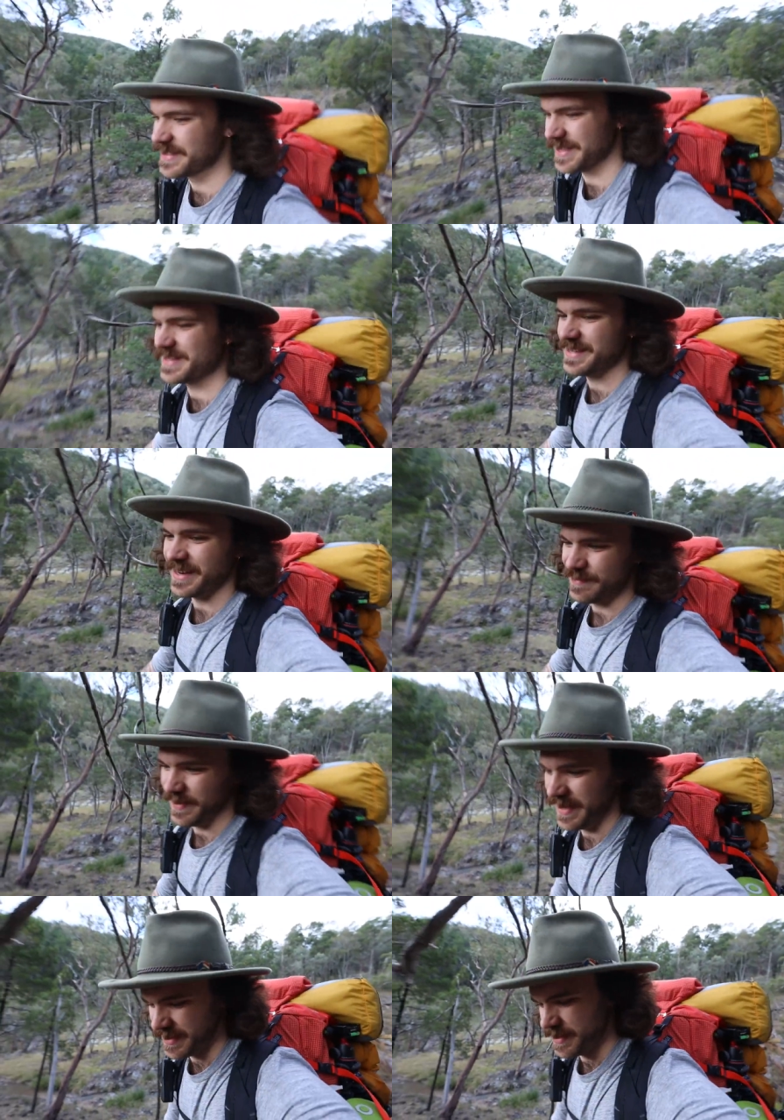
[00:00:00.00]
at the top.
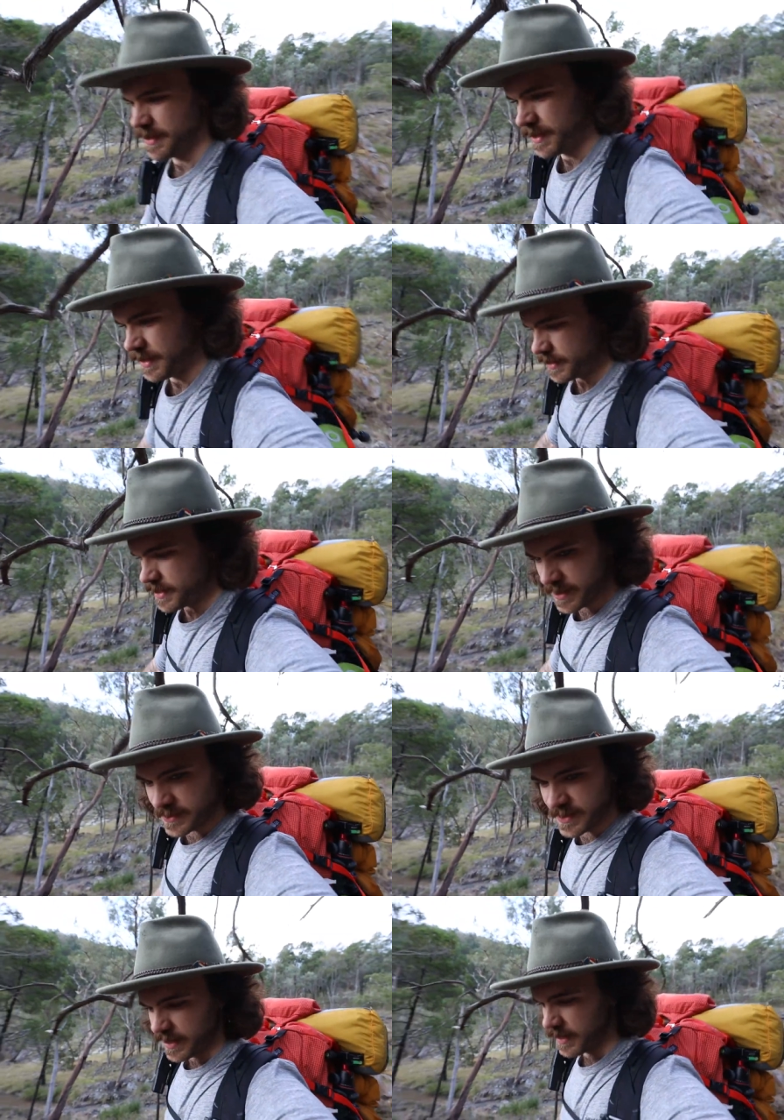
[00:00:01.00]

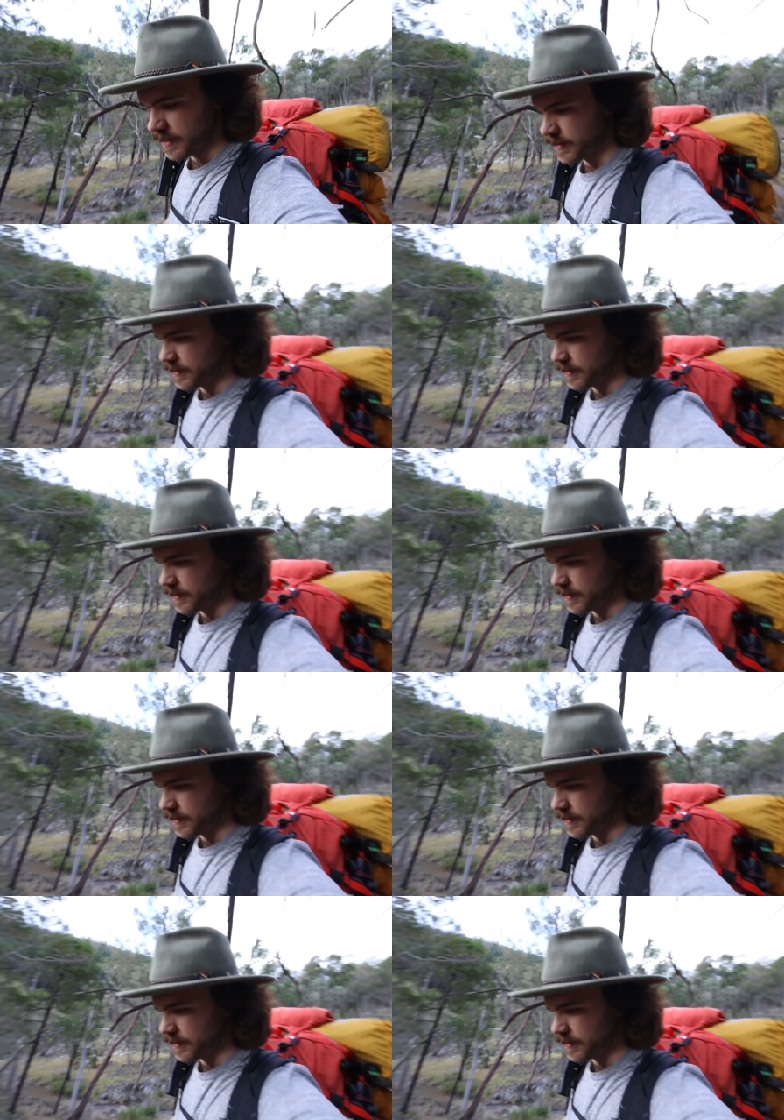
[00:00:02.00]
Here's a,